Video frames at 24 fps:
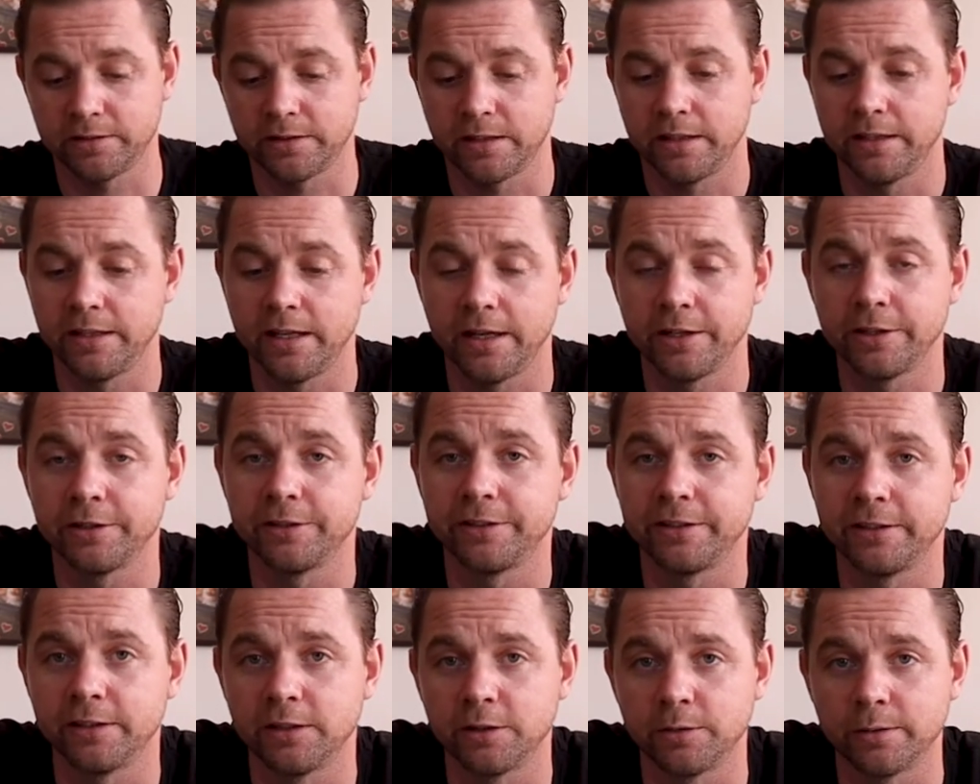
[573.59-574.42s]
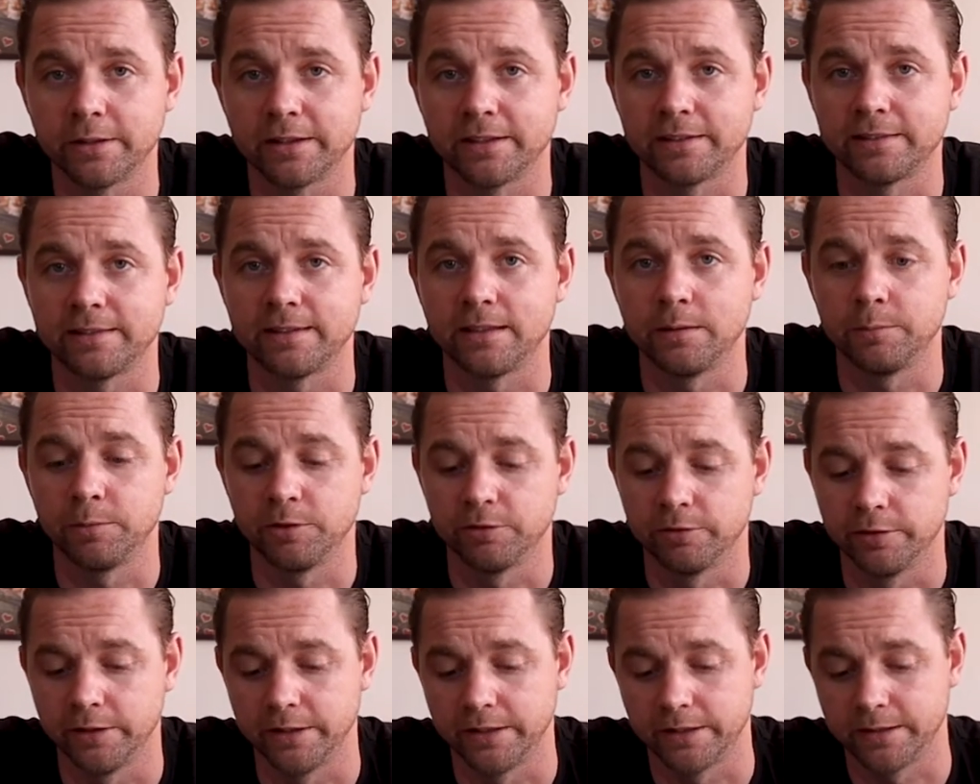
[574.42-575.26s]
and now you're dealing with a cinema
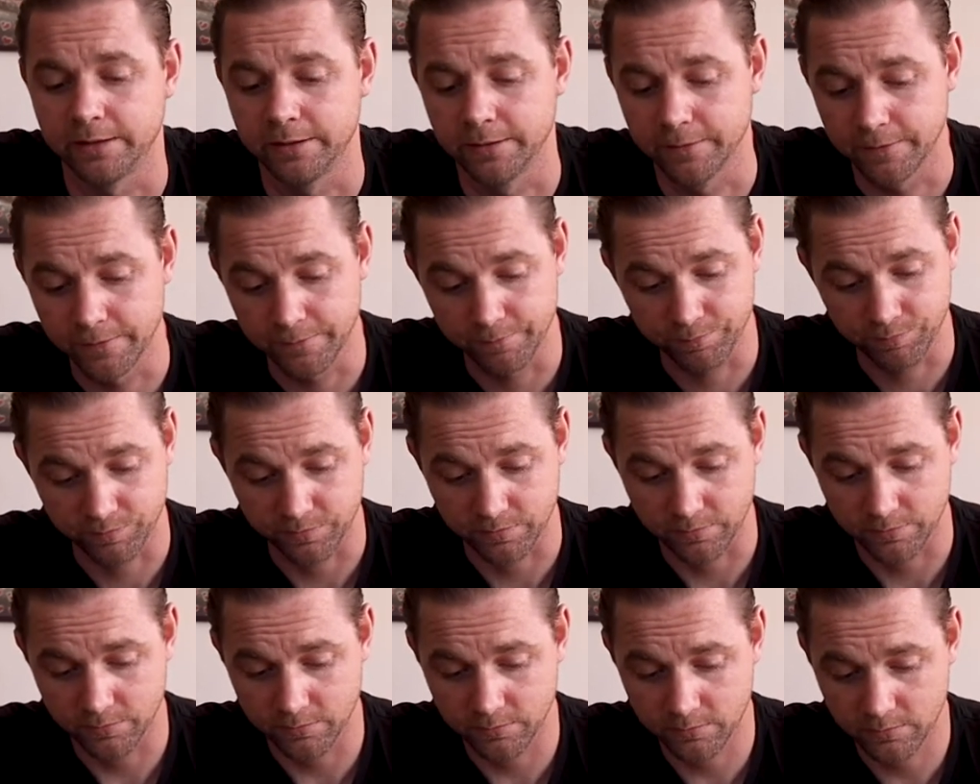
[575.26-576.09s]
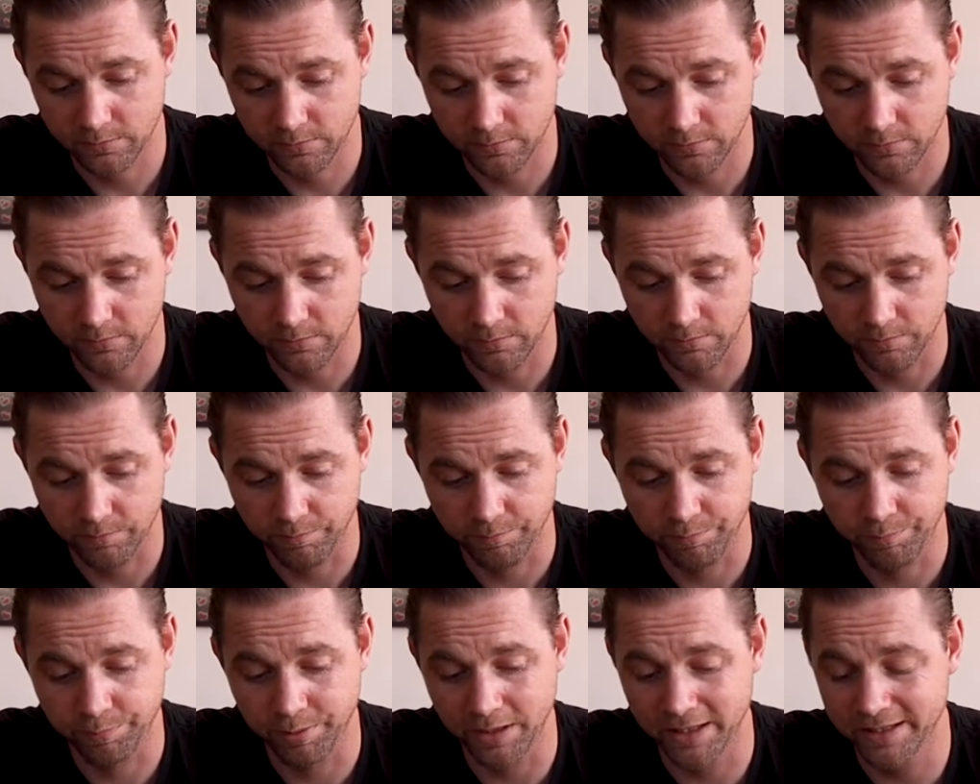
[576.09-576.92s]
rig.
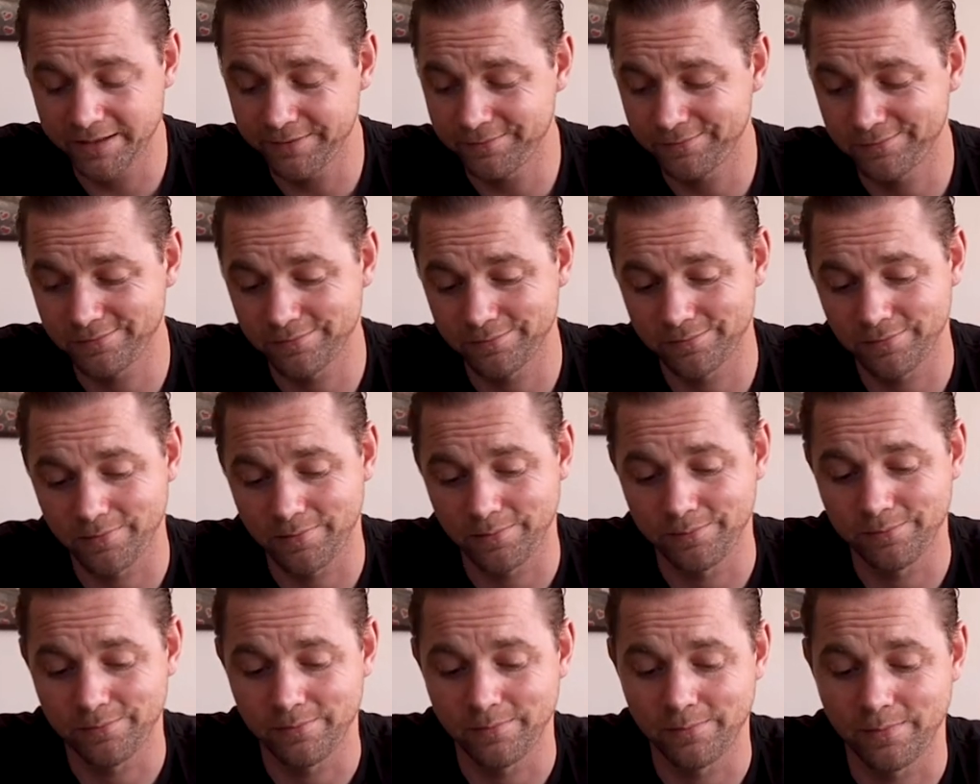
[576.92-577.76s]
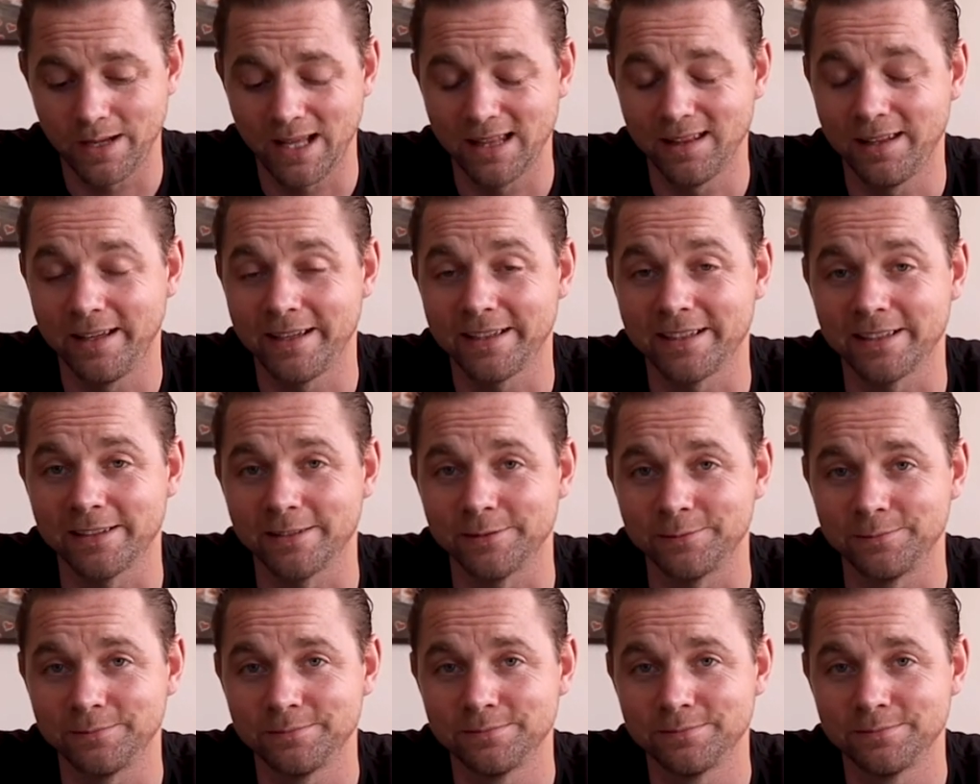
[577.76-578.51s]
But I like it.